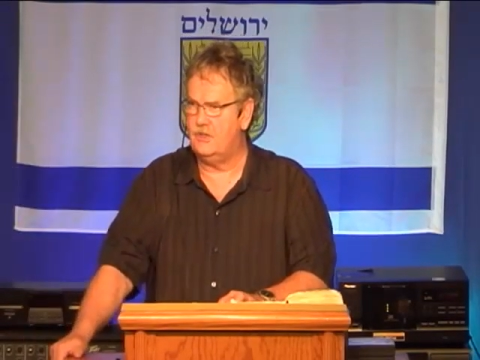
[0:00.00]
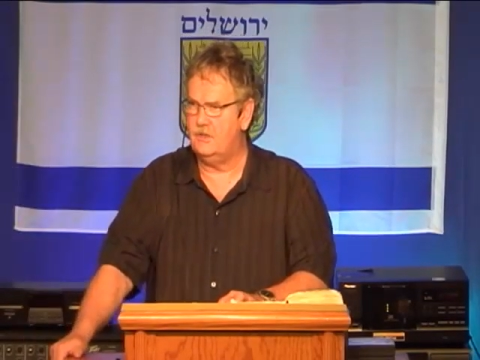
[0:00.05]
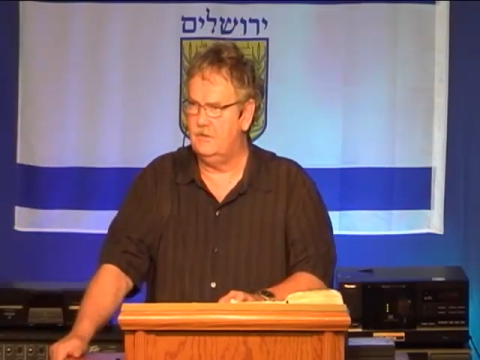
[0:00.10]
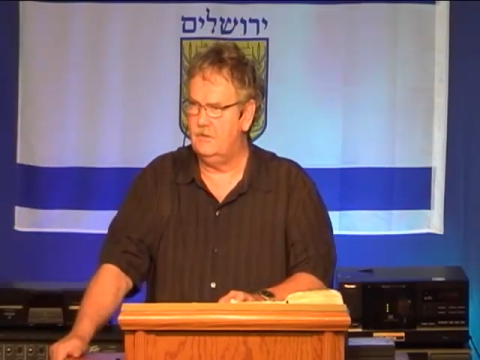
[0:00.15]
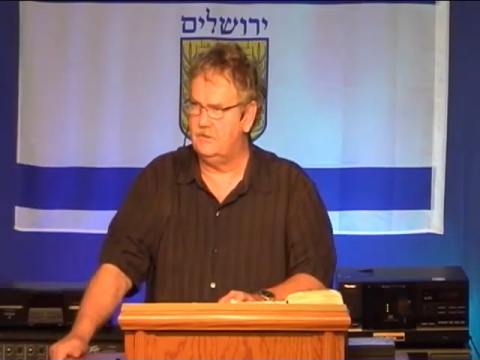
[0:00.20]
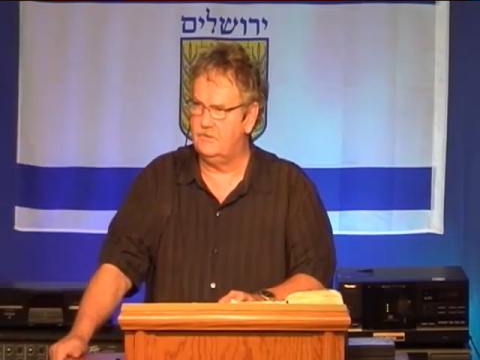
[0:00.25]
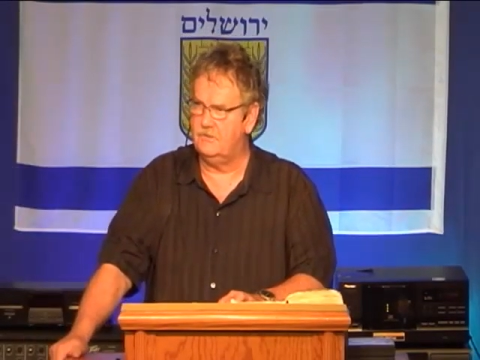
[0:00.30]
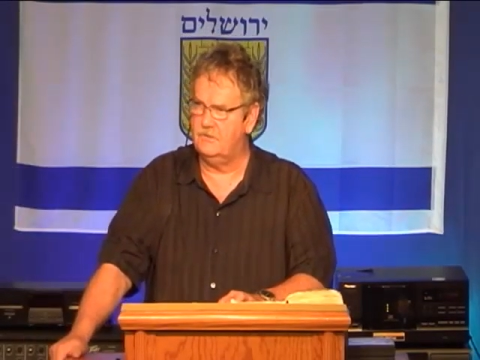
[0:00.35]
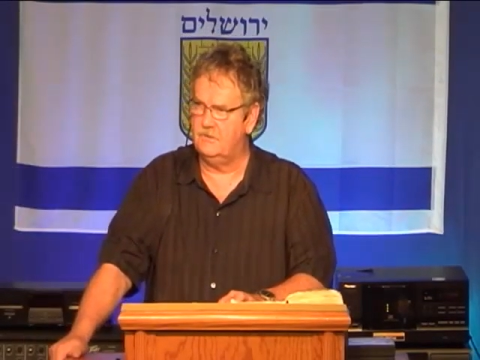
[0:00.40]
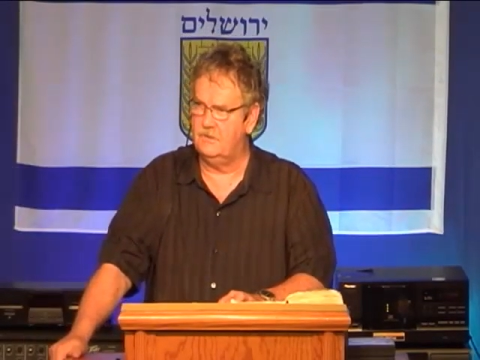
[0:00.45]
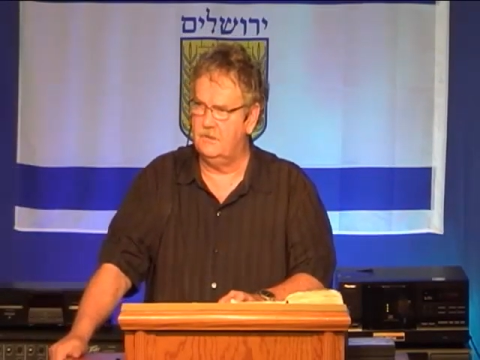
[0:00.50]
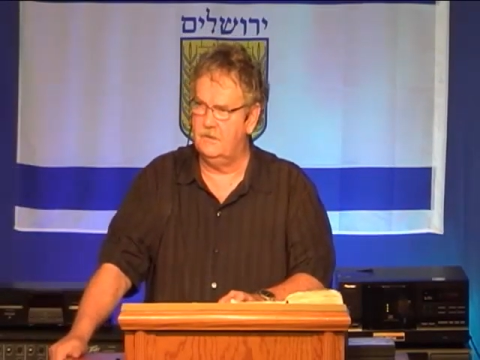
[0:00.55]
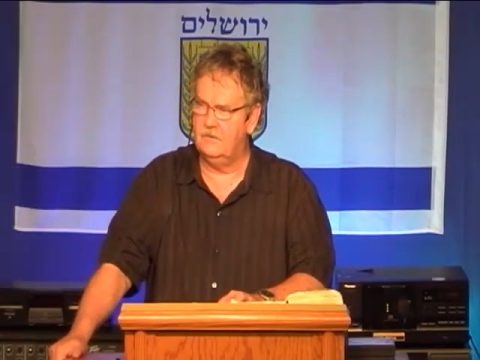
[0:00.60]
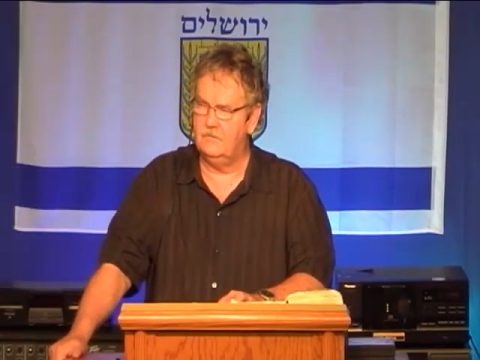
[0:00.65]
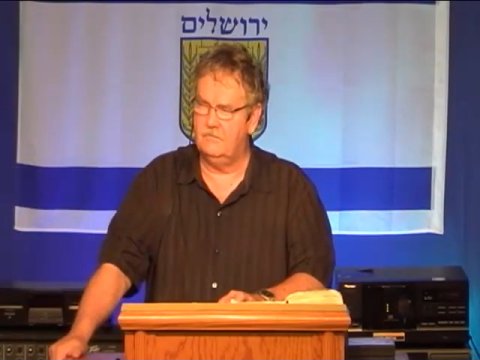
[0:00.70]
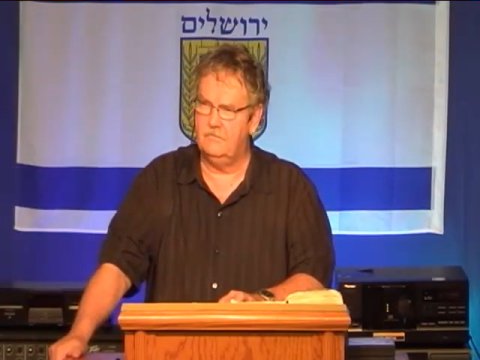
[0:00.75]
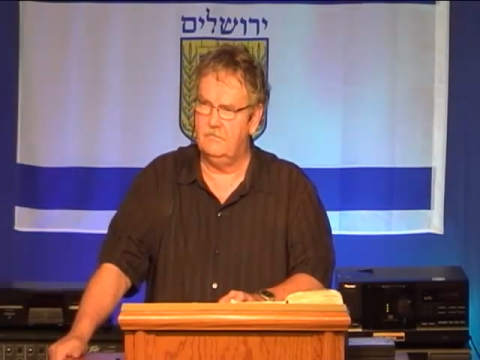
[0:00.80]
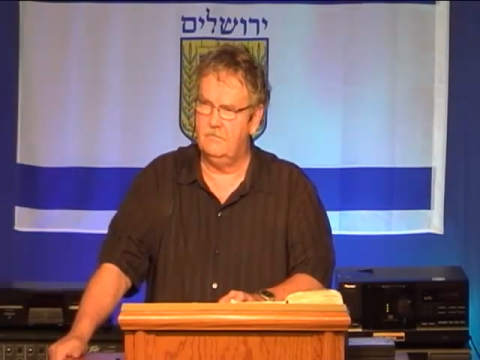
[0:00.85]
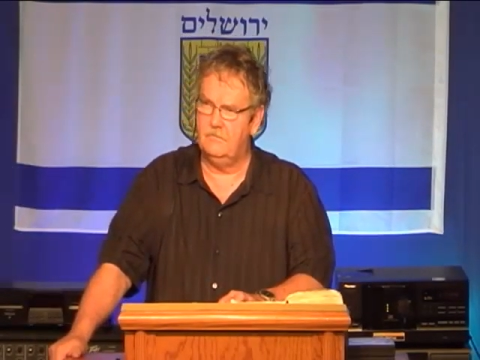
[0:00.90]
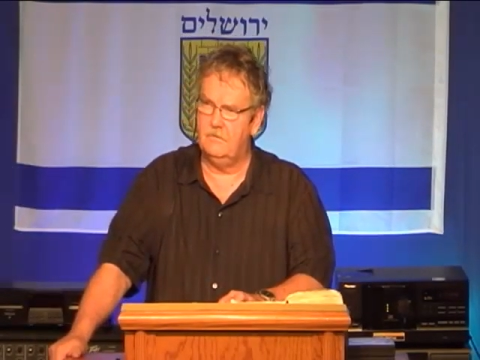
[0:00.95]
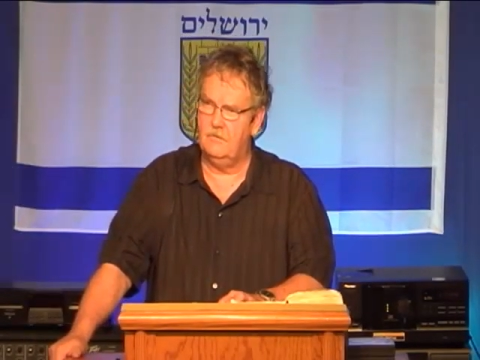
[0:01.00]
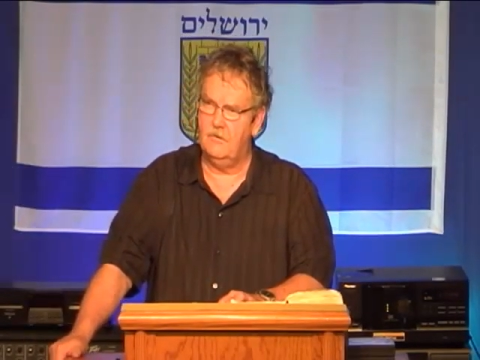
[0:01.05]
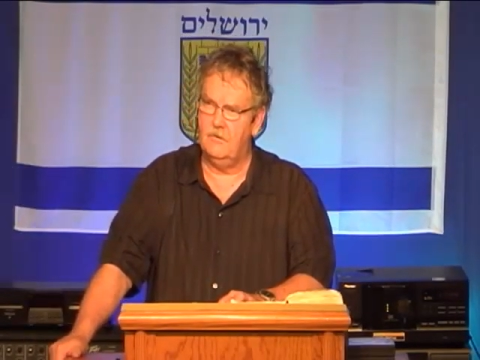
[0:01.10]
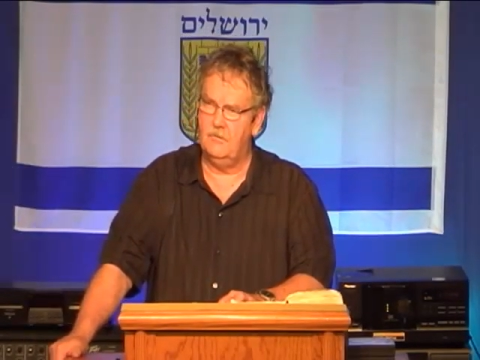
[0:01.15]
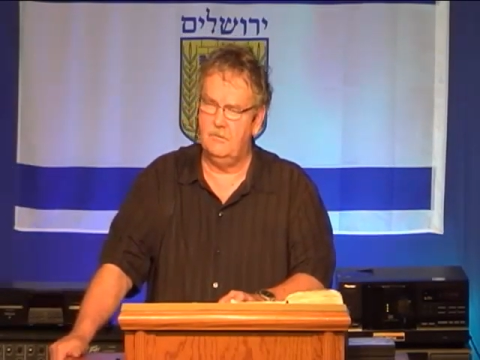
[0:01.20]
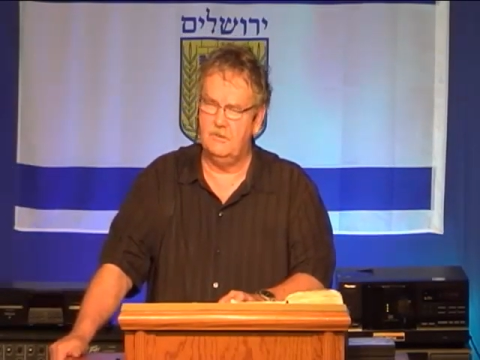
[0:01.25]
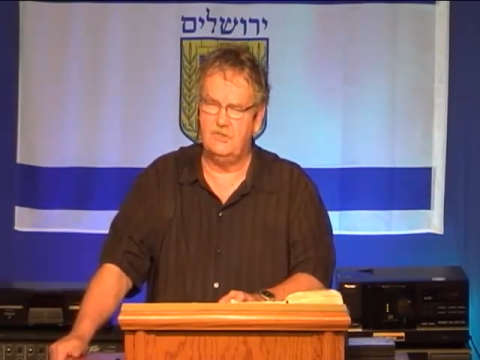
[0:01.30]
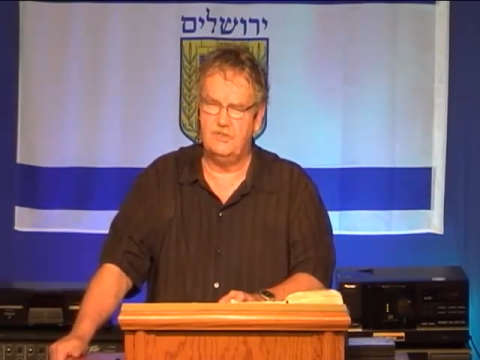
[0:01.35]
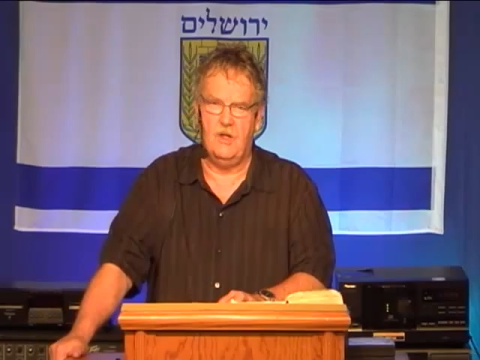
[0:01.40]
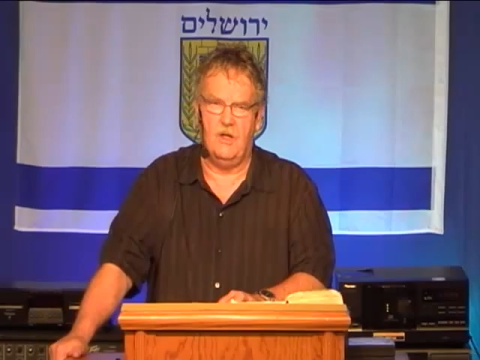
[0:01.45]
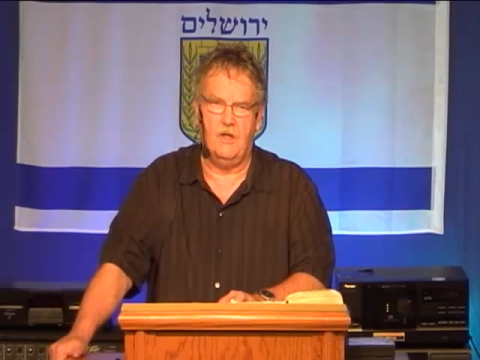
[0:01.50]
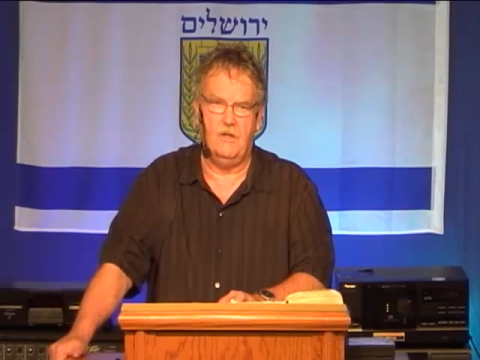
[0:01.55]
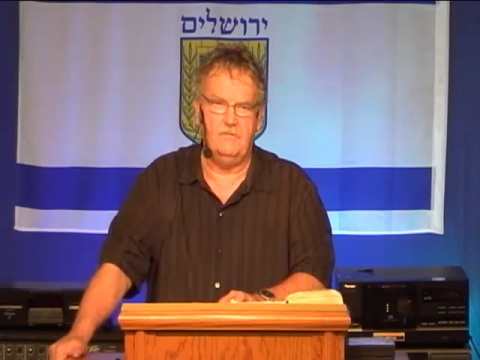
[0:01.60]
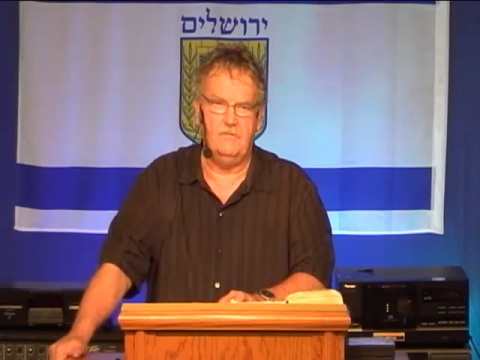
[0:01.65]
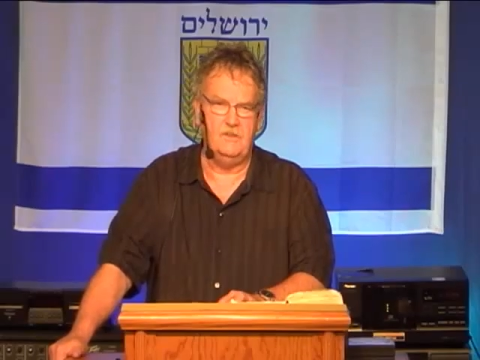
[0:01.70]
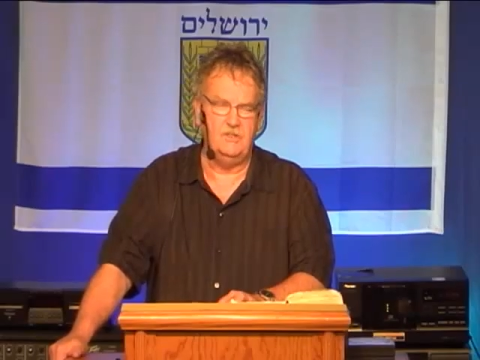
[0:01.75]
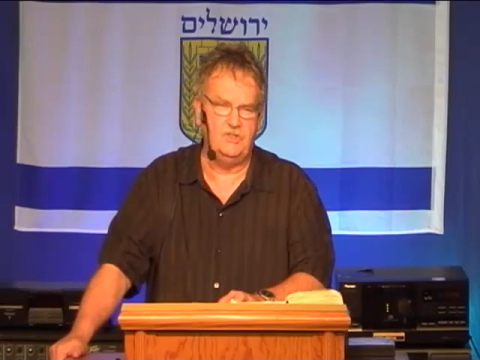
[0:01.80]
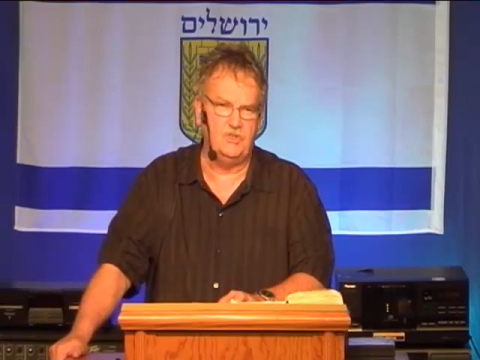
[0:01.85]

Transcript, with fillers: This was a uh, Herman Stalvey's